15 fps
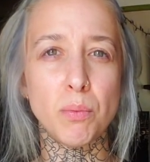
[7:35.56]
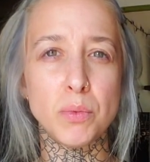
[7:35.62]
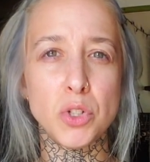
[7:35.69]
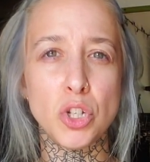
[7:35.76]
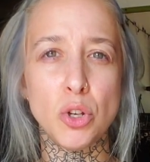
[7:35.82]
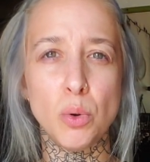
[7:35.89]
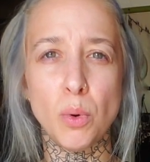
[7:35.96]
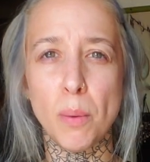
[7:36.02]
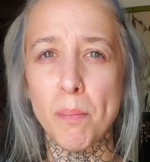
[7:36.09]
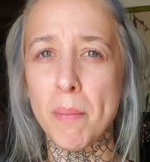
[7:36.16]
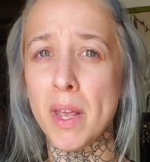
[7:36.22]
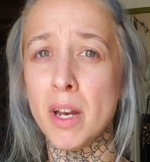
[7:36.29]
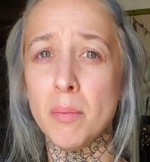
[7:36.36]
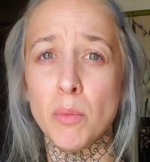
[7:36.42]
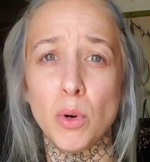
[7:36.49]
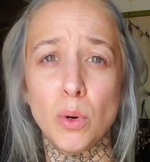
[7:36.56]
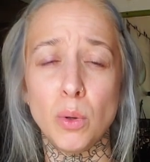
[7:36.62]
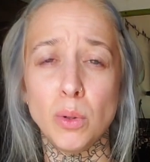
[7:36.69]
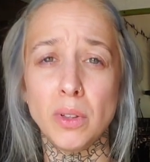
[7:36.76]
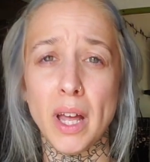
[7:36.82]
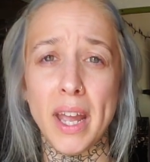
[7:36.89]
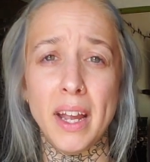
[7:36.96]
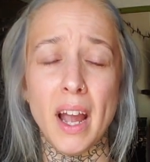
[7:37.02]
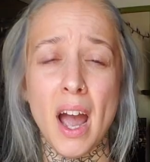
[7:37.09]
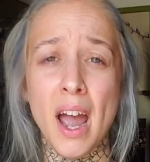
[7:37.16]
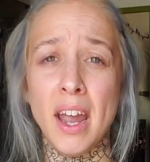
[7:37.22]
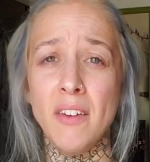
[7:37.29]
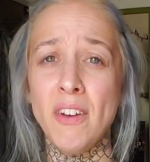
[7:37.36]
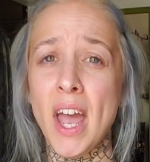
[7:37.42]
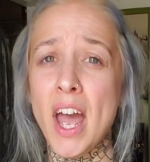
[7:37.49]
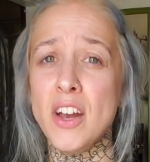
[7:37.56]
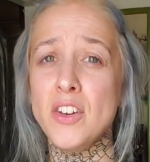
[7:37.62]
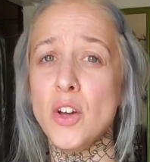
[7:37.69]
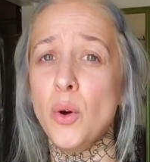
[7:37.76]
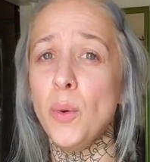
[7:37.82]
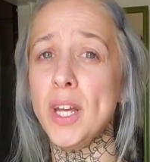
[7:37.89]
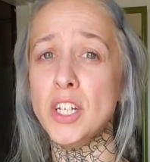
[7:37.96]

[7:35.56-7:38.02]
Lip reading: to a minimal. Like I've had no